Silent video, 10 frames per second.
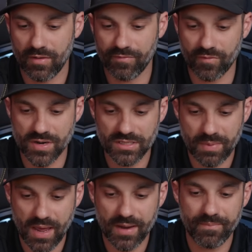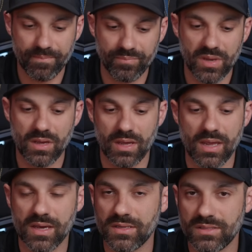Freeze Pad
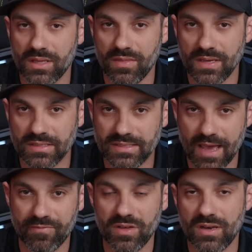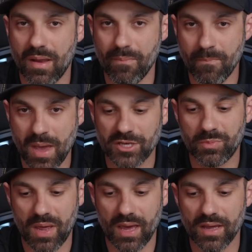and the Deafen
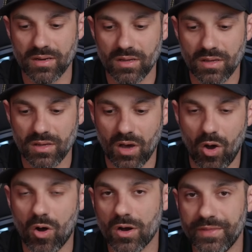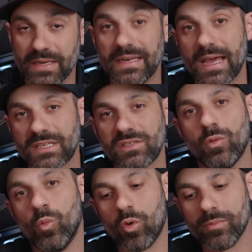mesh pad are the
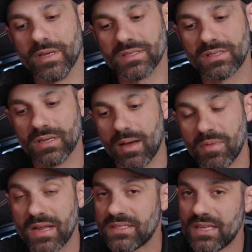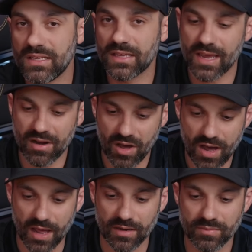next warmest. I'm not saying they get
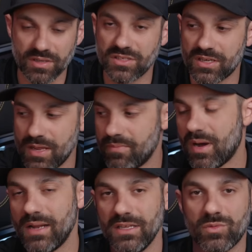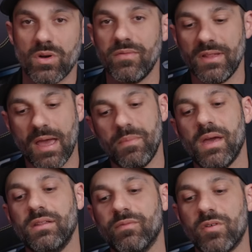hot, because keep in mind, these weren't even that
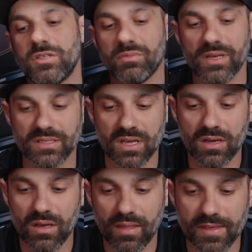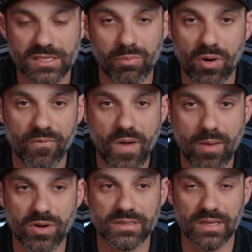bad in the first place. This sport
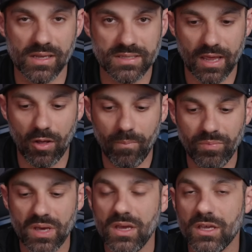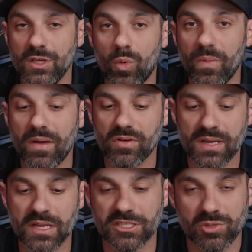fabric does help. You will never
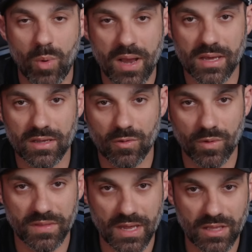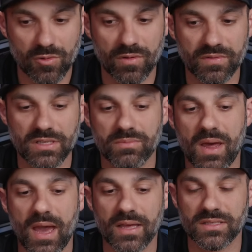get sweaty with either of these
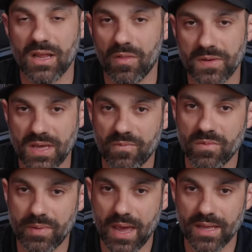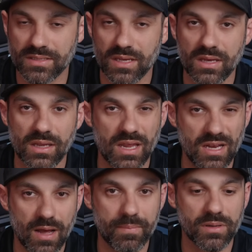pads. Now the Deafen pads
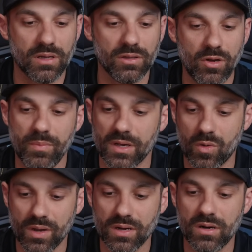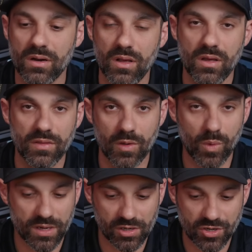heat up a little bit quicker. The
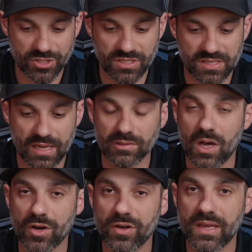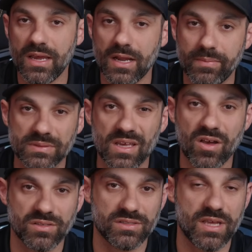Wicked cushions take longer to heat up, but they also